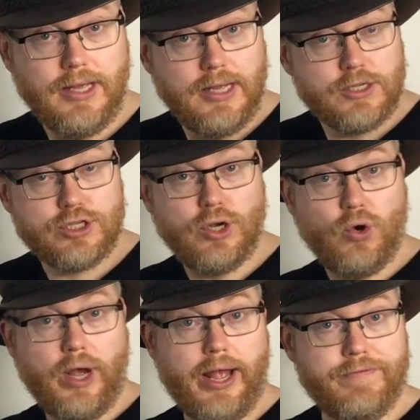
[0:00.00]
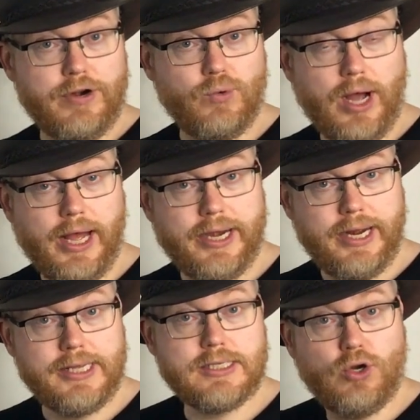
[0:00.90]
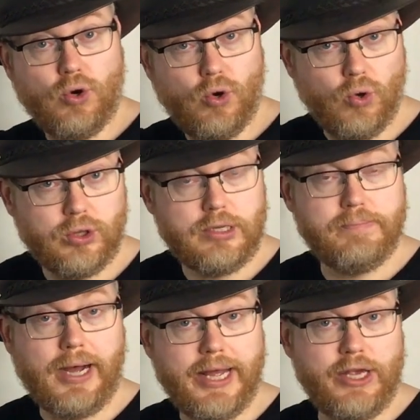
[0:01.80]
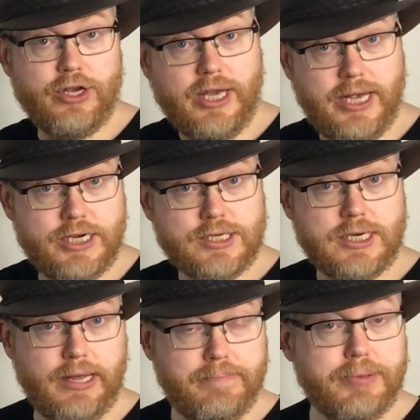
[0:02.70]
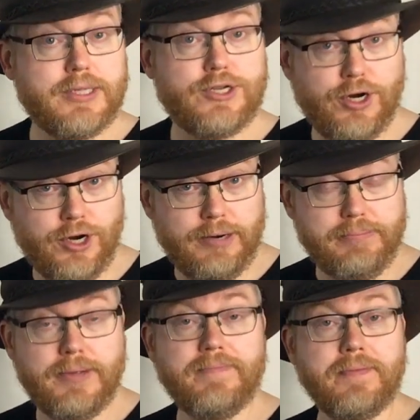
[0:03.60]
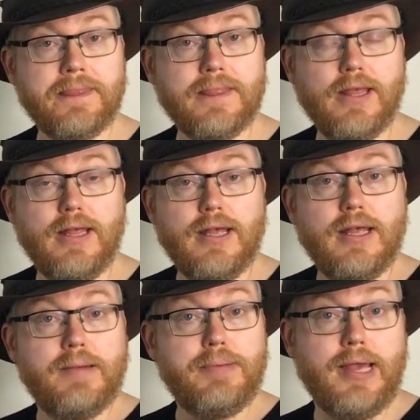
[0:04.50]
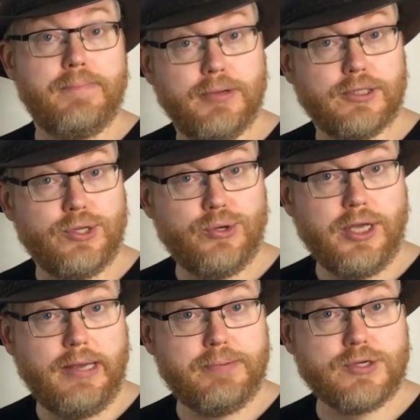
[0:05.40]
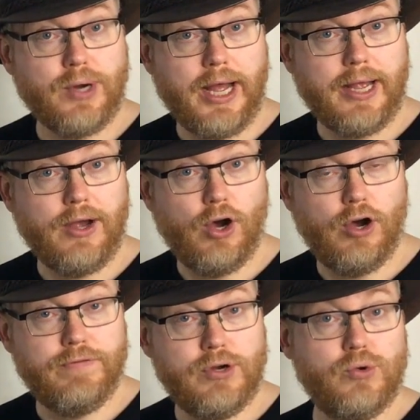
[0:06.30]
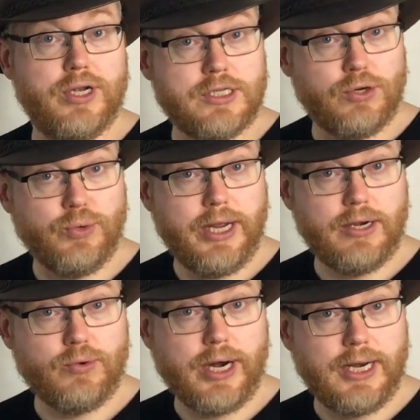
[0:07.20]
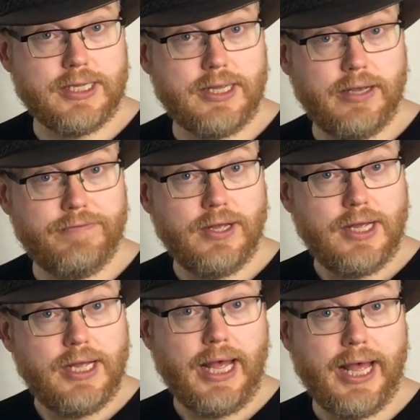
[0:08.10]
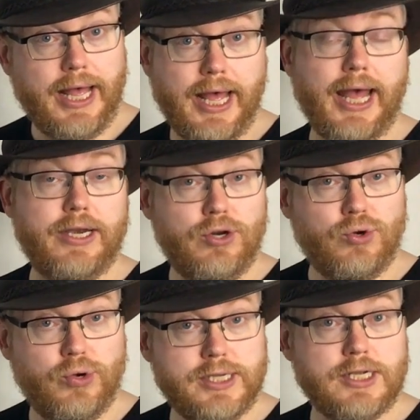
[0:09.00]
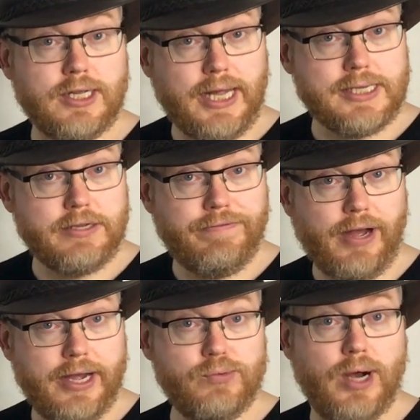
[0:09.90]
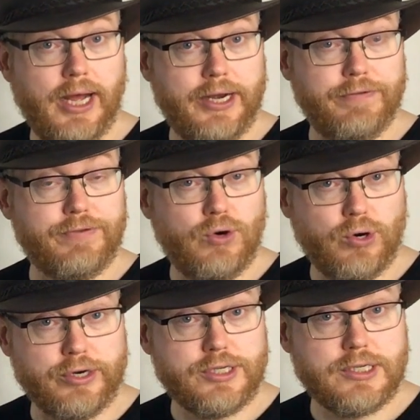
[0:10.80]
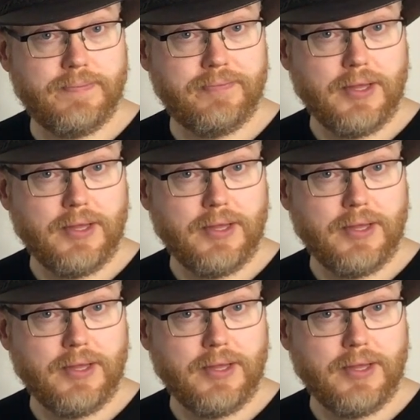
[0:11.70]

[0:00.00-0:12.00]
So everyone is called by a kinship term. People do keep track of who is a real relative and who is a classified one, of course.